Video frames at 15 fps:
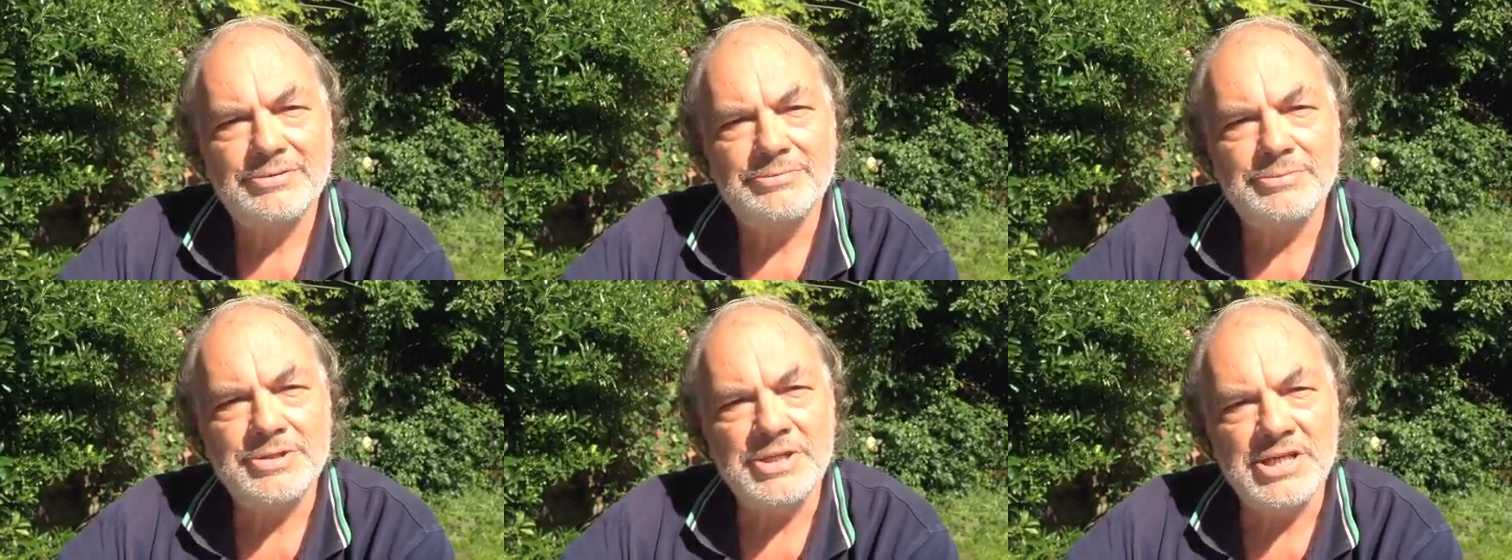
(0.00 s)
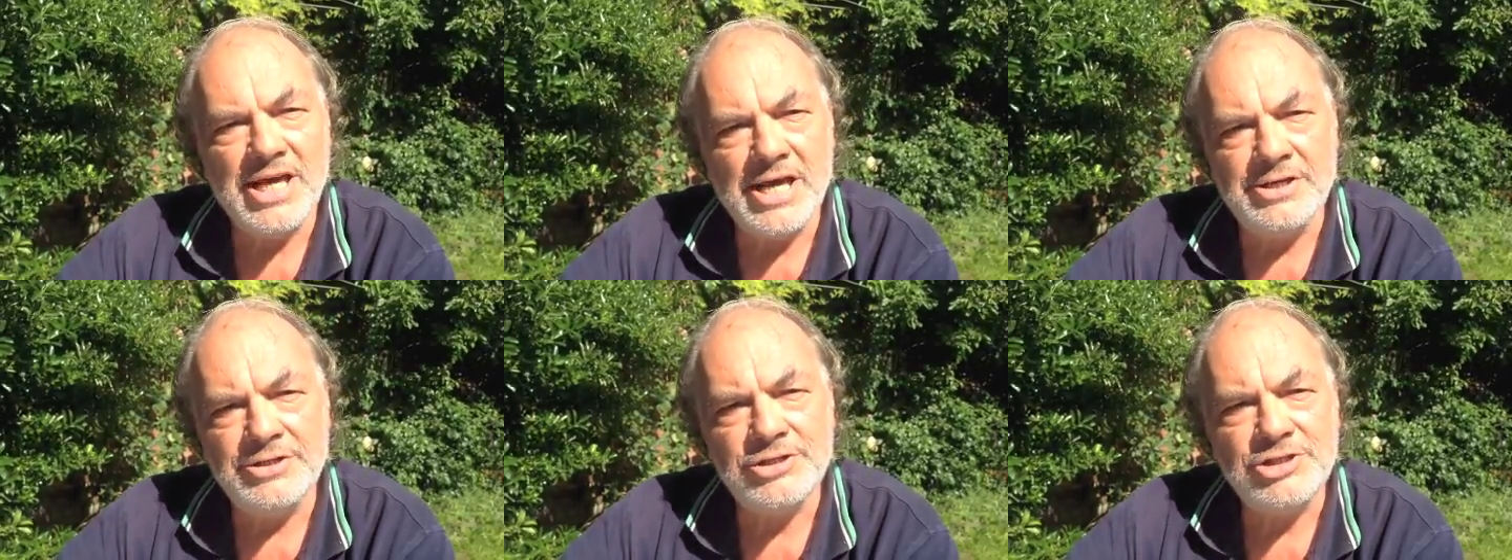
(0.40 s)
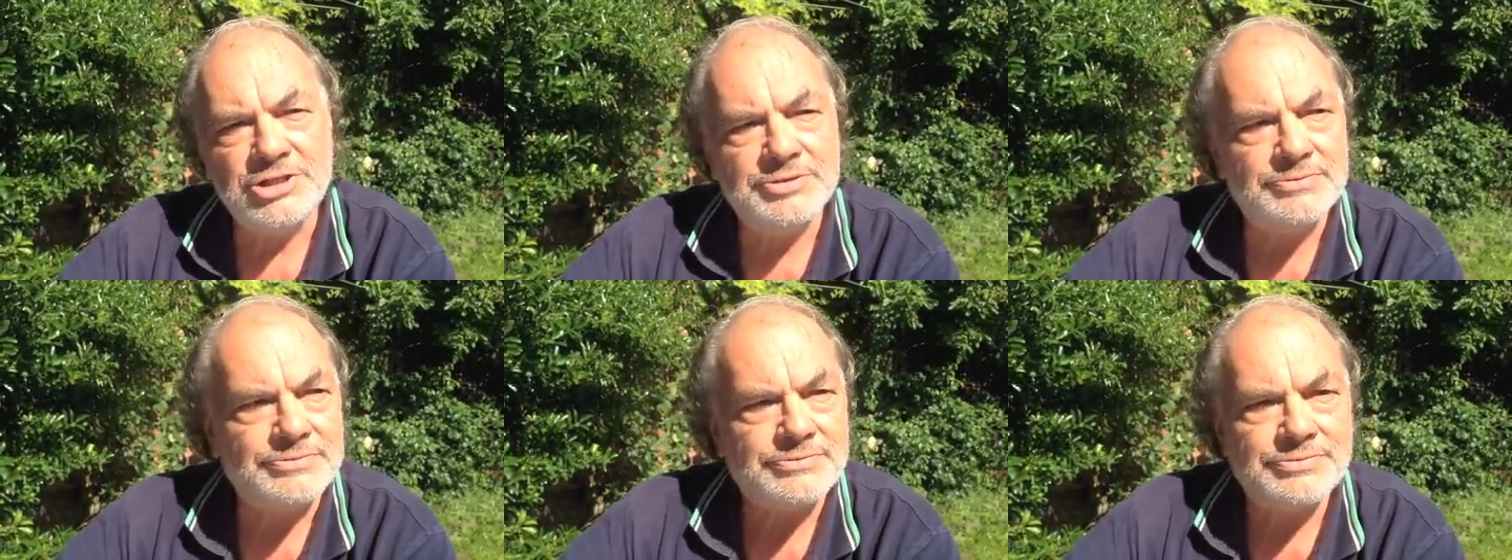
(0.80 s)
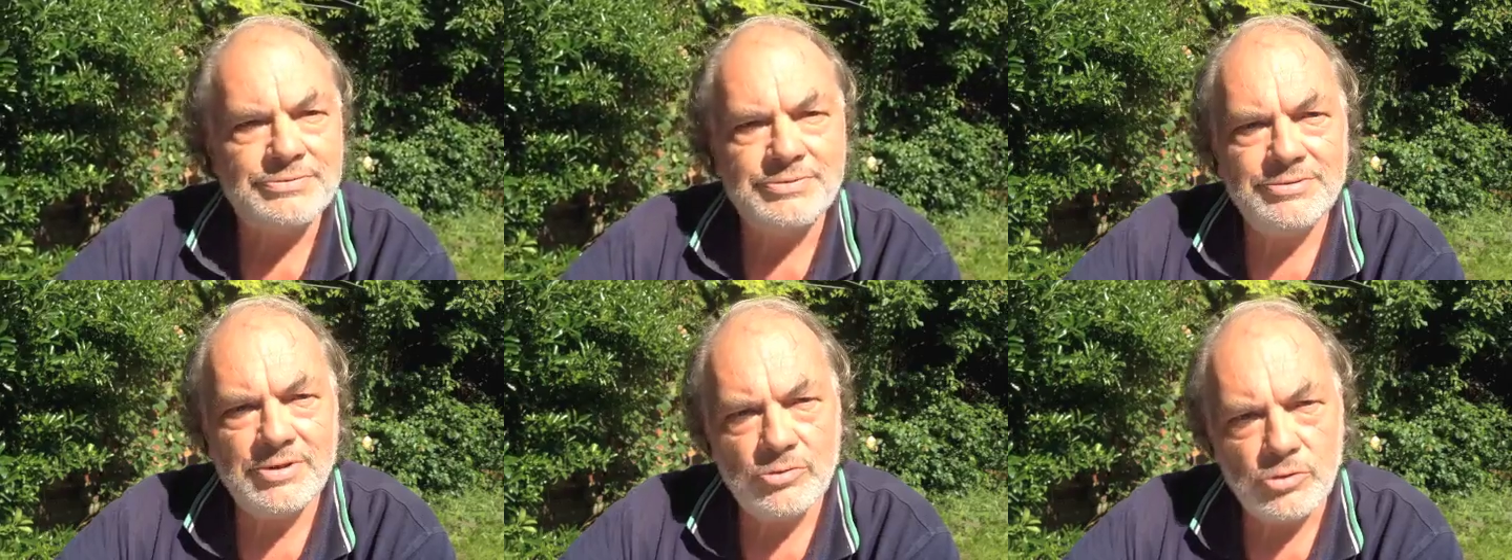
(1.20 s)
with the energy of
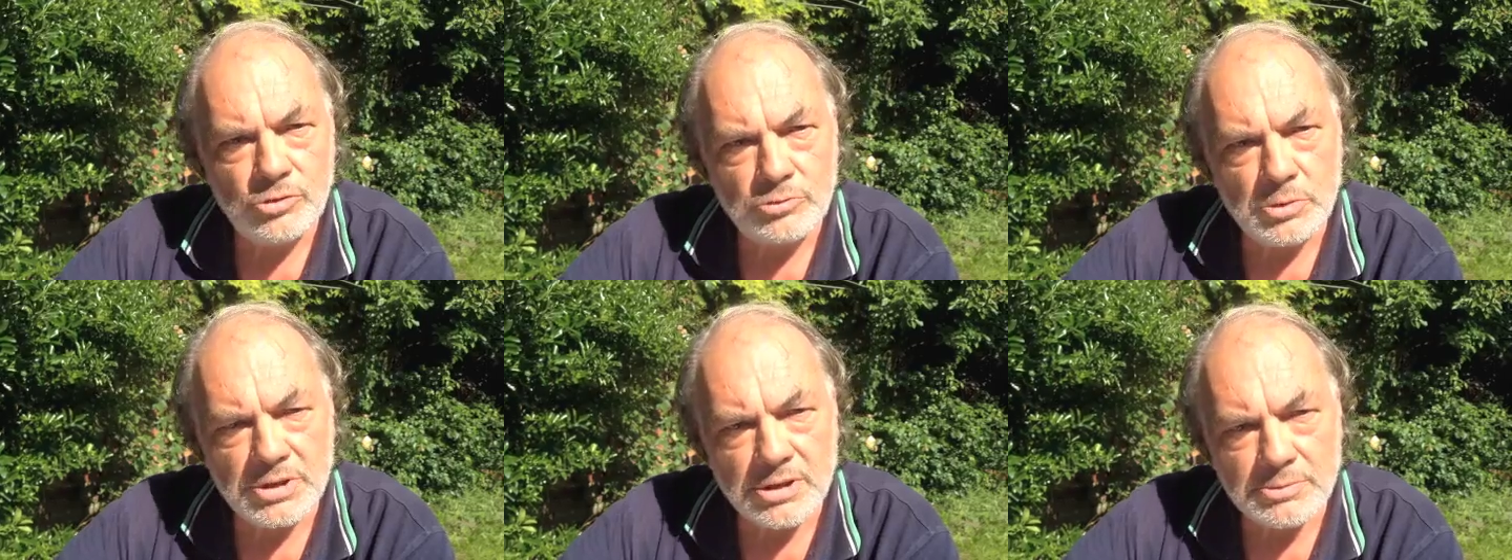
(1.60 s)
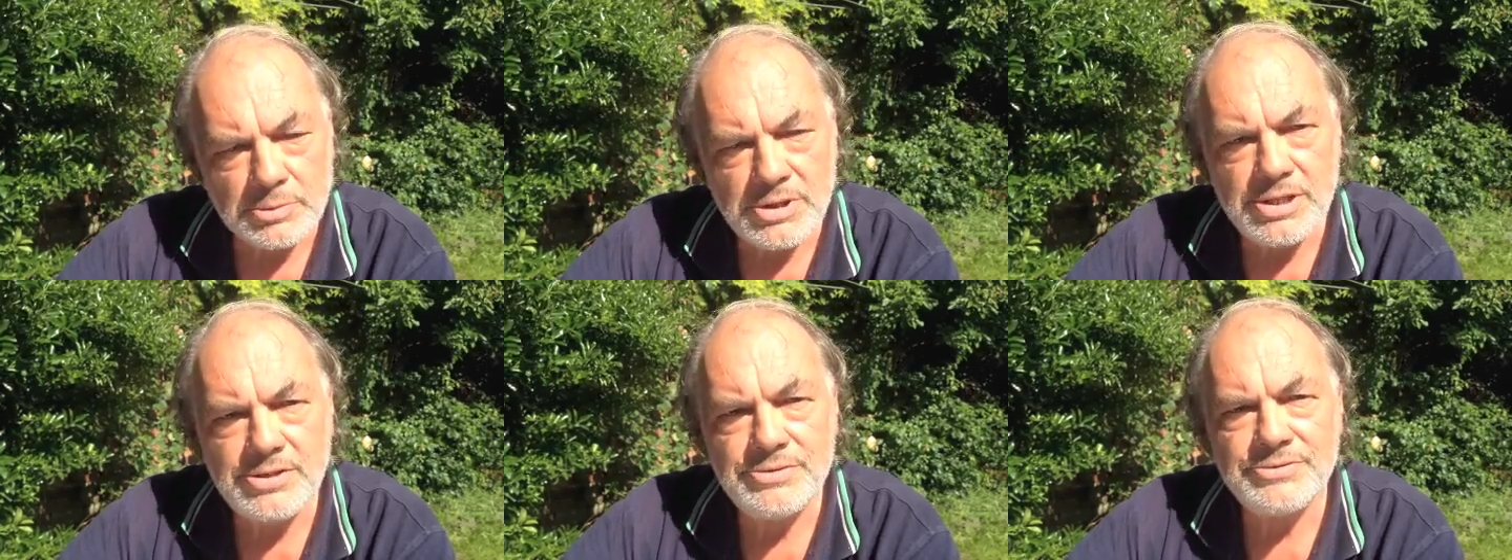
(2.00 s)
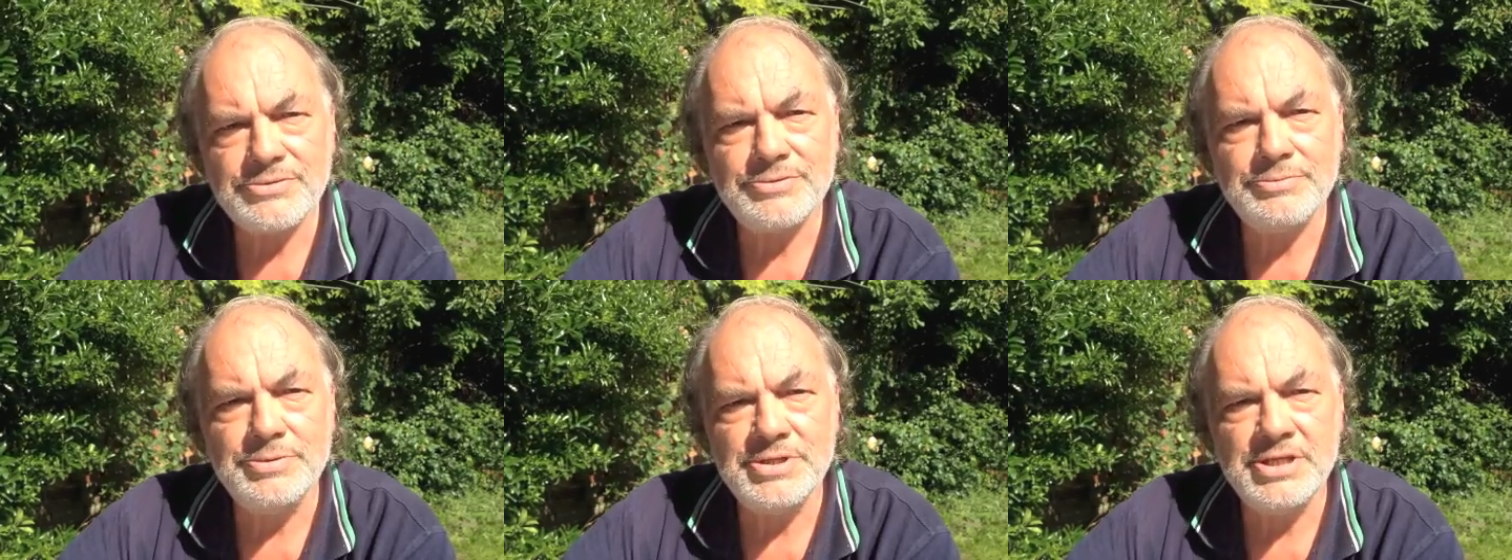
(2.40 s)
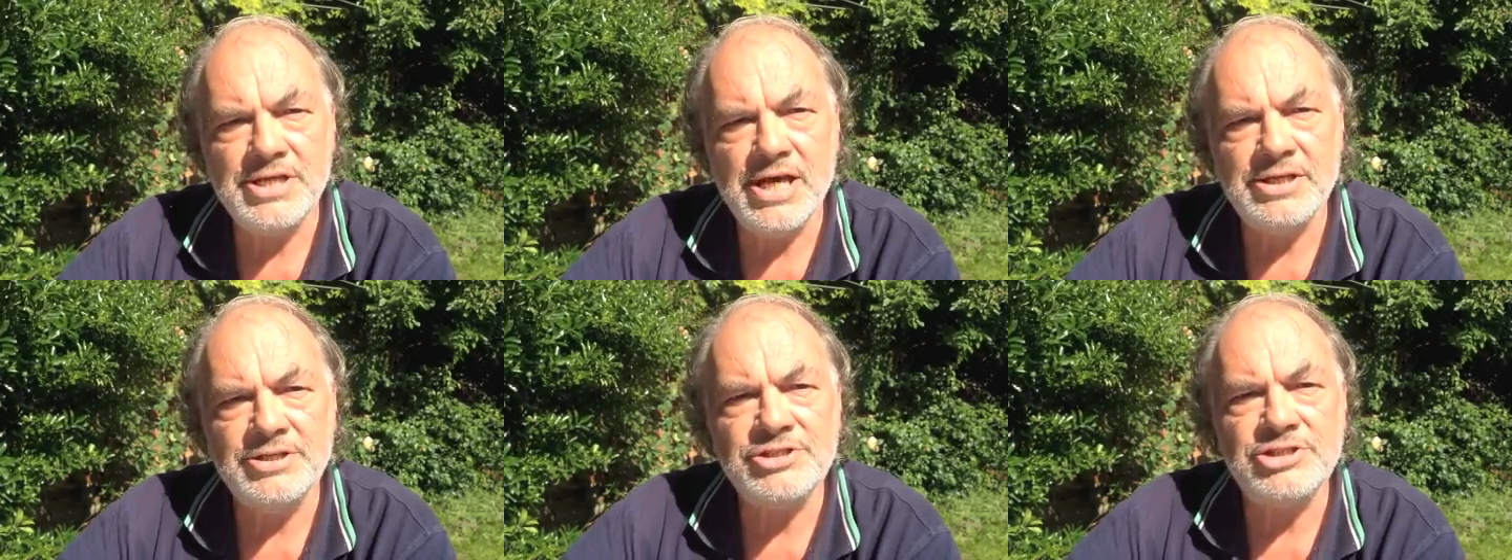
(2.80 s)
who we are with the
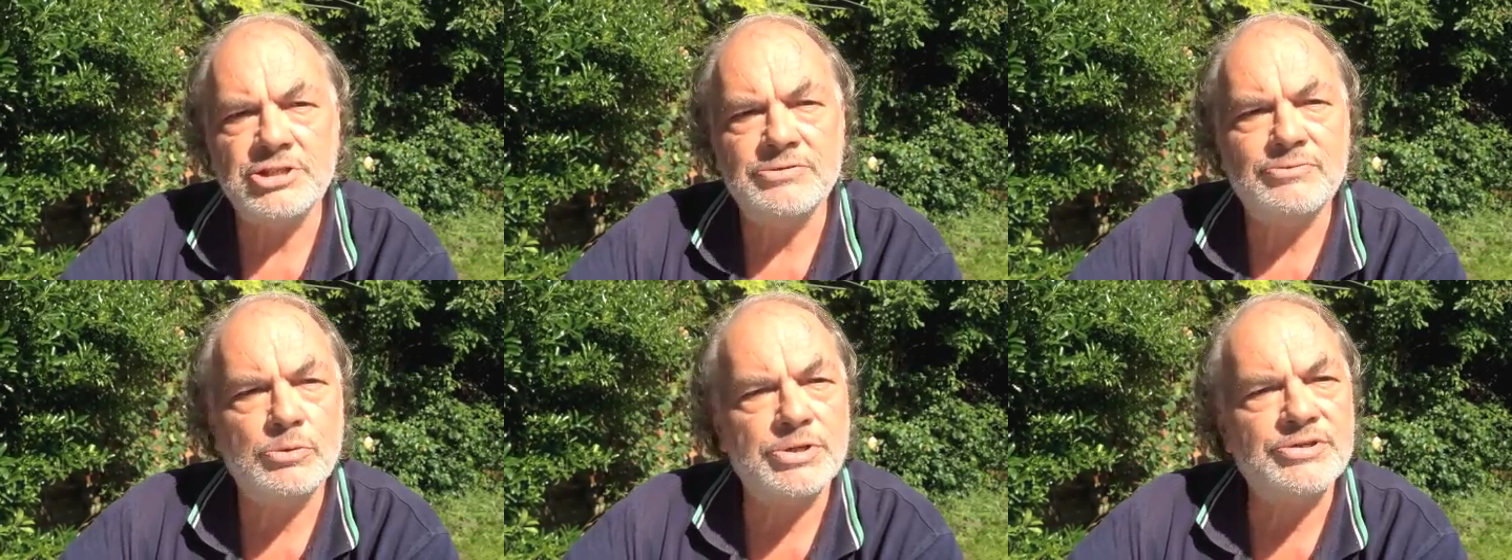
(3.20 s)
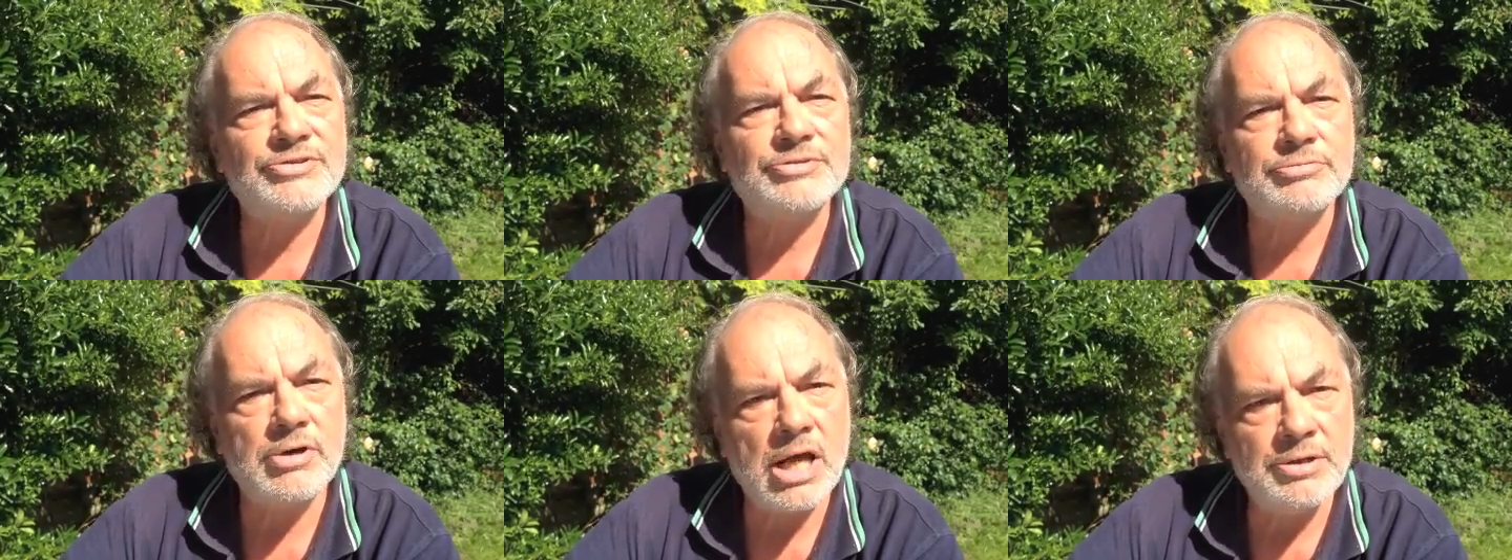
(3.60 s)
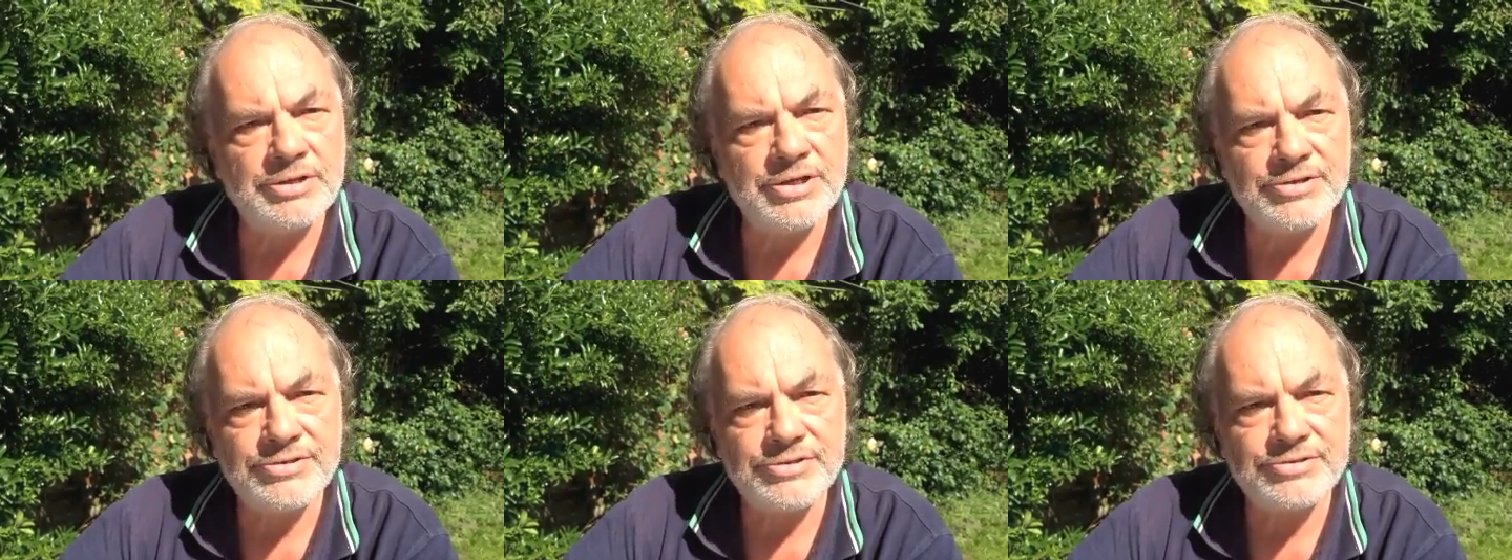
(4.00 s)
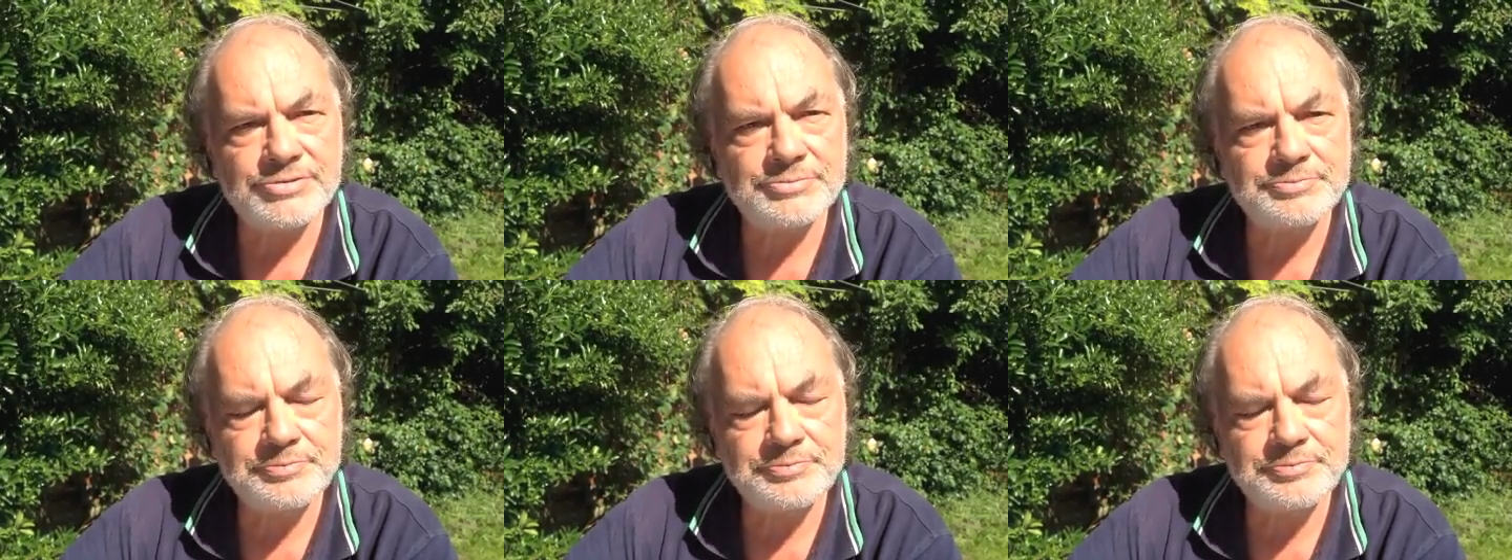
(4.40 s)
energy of what is around us.